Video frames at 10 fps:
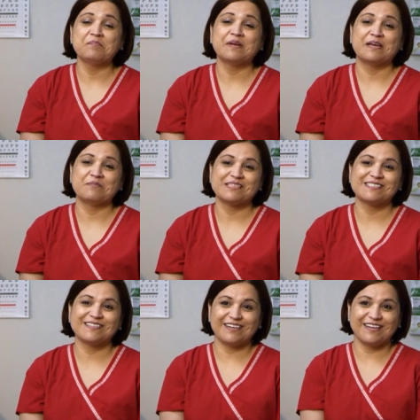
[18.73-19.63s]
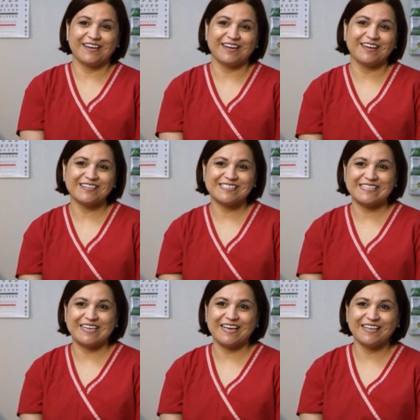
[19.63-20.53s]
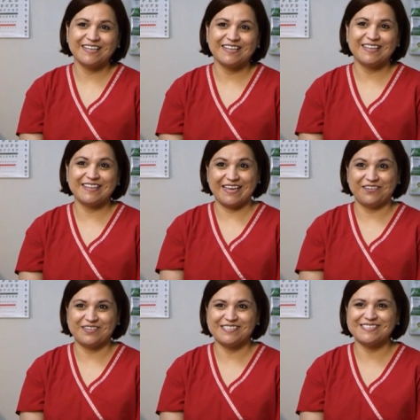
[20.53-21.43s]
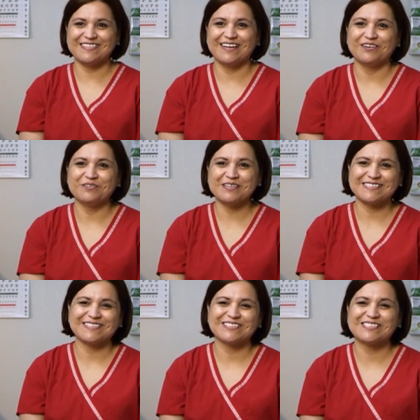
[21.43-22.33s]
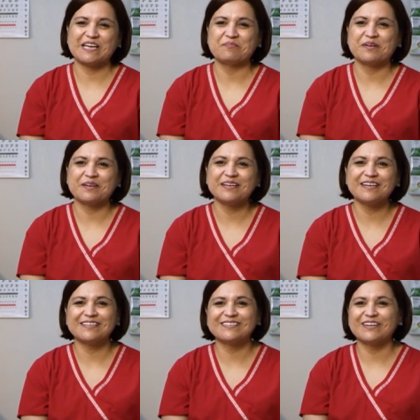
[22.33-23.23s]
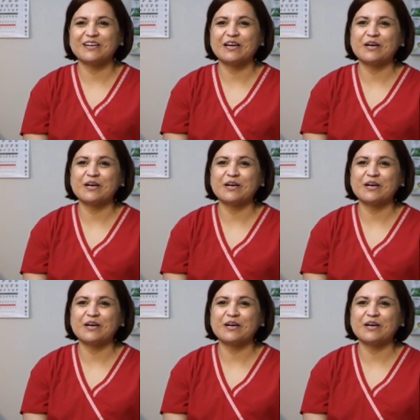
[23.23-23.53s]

My name is Liliana Garcia Davis now, because I just got married not too long